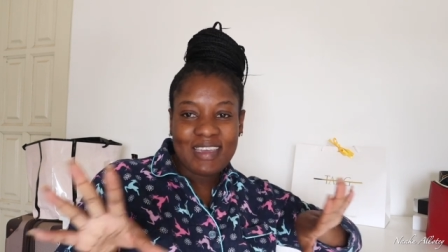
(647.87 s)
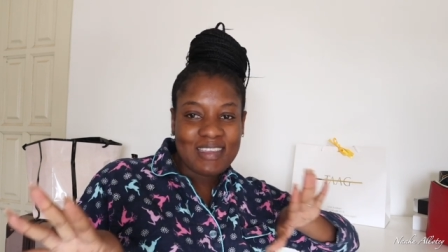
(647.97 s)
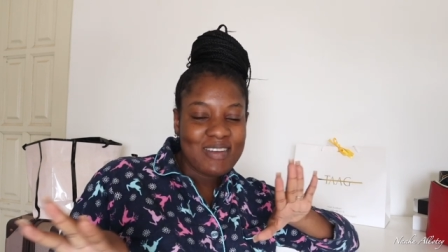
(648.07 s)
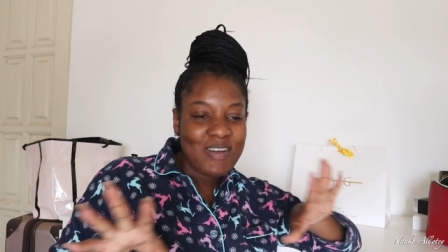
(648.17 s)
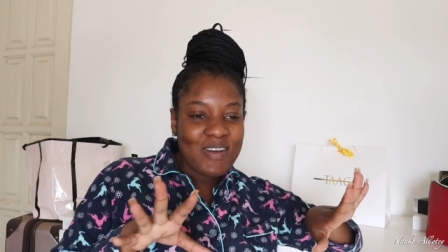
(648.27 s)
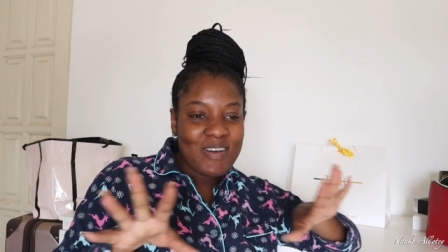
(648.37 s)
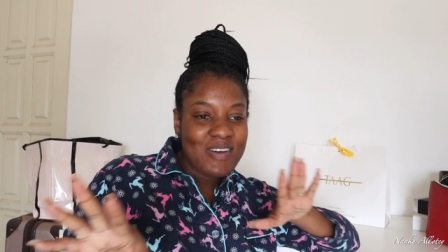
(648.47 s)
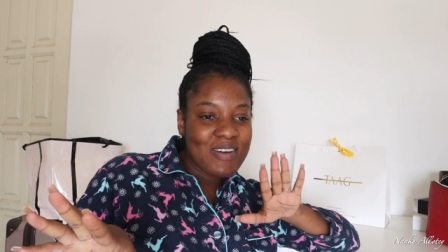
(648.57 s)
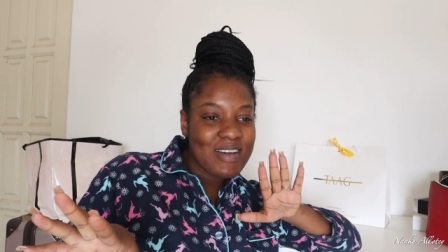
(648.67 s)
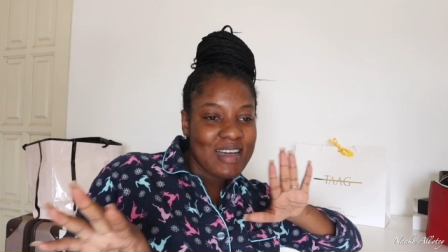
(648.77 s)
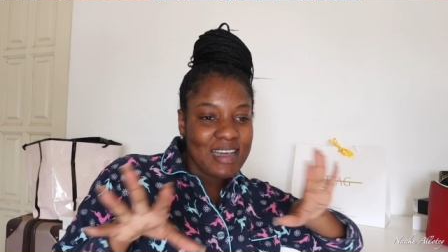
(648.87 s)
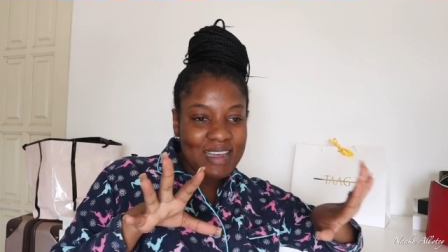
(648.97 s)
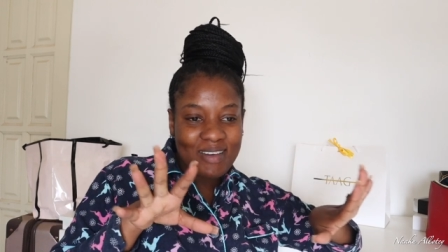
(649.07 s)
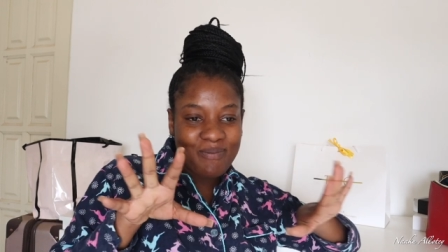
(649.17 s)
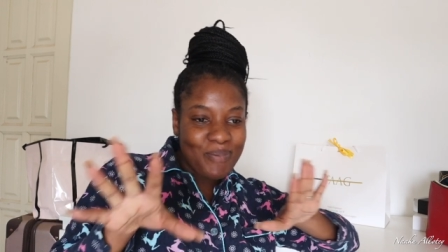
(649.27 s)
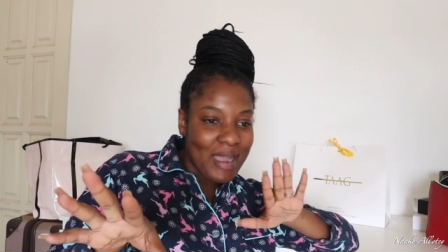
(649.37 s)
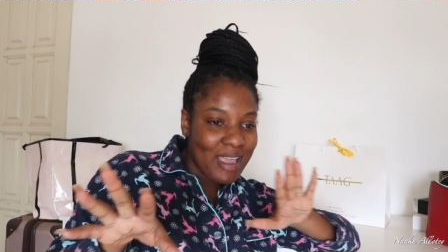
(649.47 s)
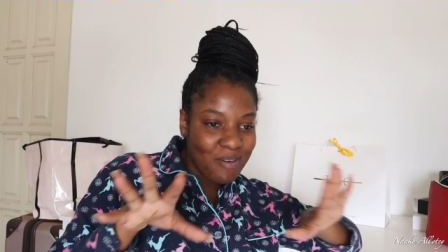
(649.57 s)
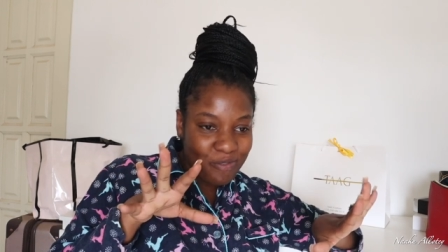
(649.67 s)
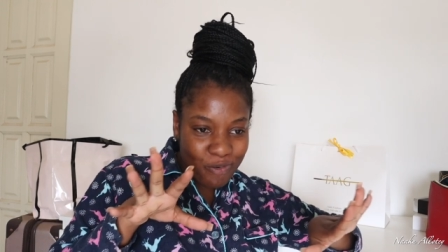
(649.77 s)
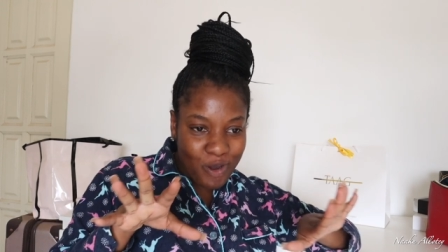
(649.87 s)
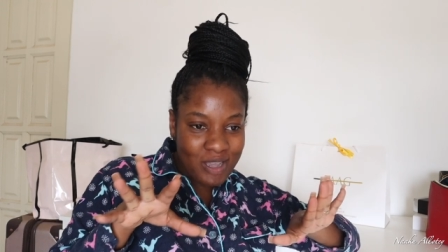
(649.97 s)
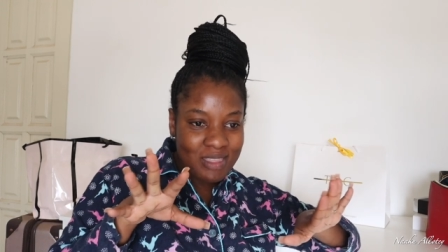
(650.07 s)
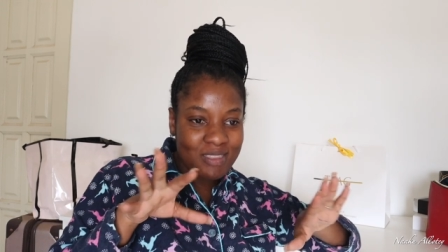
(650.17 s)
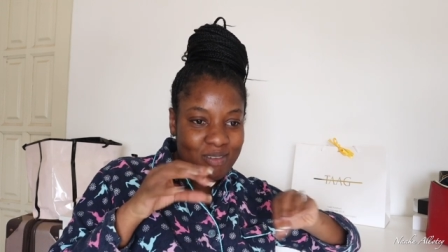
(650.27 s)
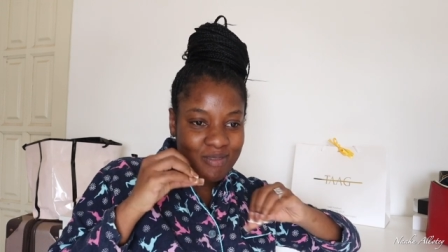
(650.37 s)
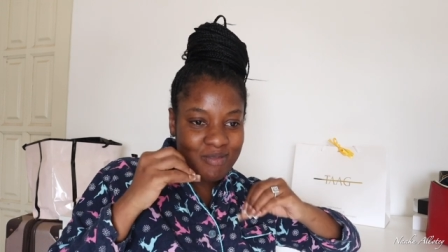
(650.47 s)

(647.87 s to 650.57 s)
you know, back and forth.